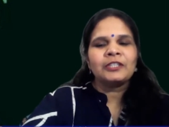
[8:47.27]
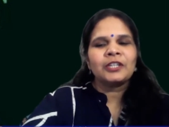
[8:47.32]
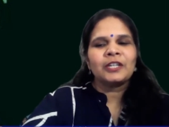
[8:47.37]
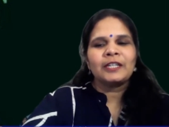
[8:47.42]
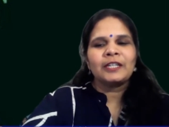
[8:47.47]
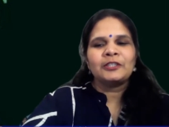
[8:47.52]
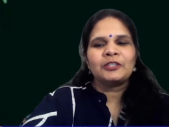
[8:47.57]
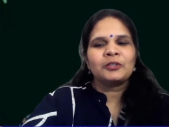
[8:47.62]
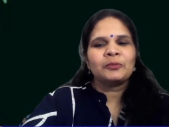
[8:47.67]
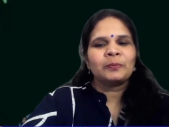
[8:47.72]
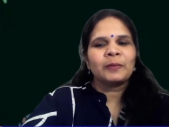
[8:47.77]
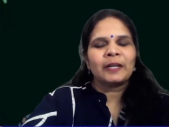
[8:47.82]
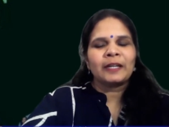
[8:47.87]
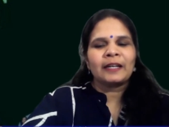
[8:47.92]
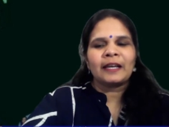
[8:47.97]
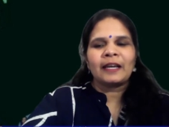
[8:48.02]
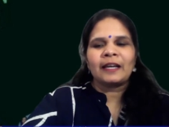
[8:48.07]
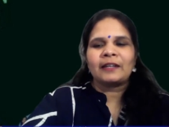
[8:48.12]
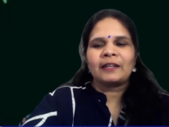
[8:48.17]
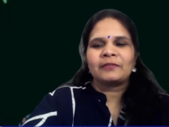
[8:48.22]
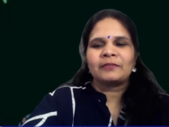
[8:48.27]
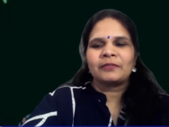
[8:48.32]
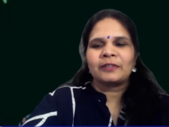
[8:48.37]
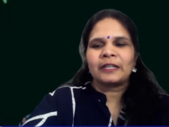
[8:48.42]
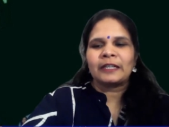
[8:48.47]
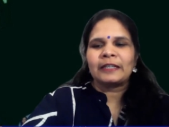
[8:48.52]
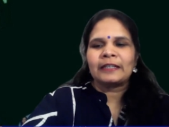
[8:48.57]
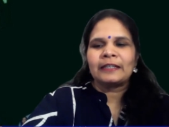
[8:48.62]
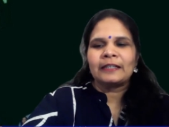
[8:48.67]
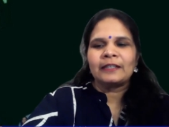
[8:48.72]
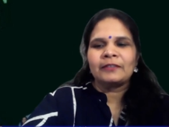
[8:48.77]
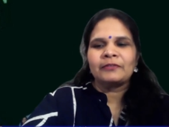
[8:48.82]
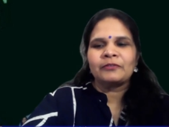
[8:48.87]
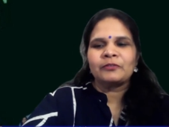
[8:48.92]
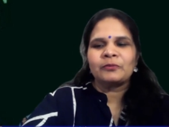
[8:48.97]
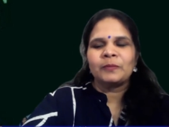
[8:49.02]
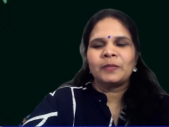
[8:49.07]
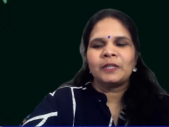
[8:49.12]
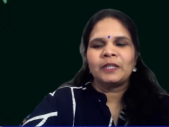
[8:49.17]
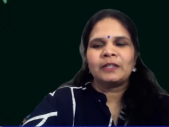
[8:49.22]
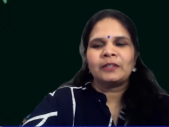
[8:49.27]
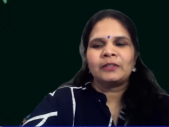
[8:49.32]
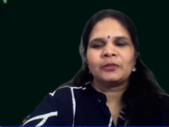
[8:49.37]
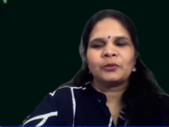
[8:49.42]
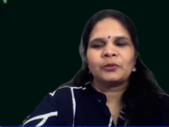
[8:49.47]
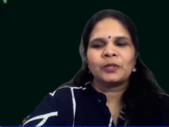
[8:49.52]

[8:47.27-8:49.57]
change in my life can lift me